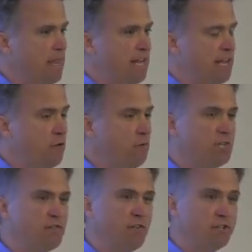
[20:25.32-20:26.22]
It
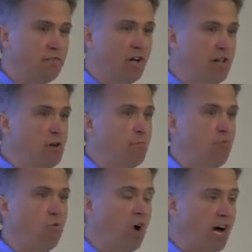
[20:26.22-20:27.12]
was, first of all,
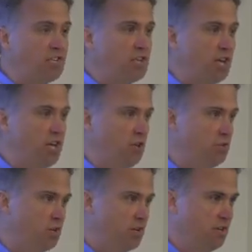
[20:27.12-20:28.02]

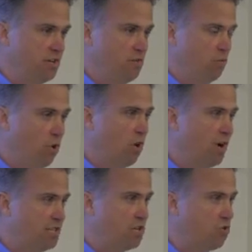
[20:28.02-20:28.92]
prosecute war
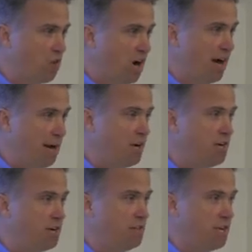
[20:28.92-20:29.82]
as a crime
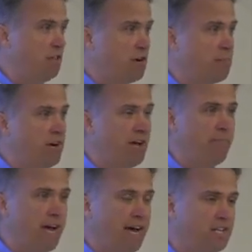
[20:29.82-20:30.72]
under the
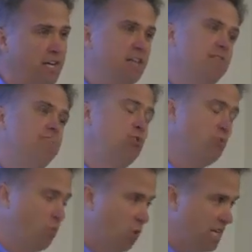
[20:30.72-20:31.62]
Kellogg-Briand Pact.
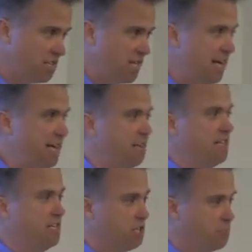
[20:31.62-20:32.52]
Do it
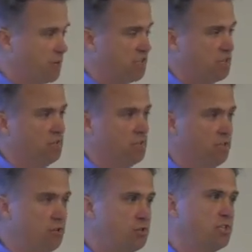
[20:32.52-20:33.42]
one-sidedly, just prosecute the
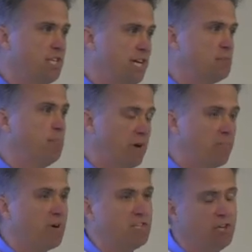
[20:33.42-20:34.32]
losers. Yes,
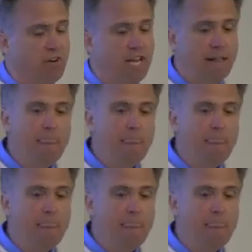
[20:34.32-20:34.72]
but prosecute it.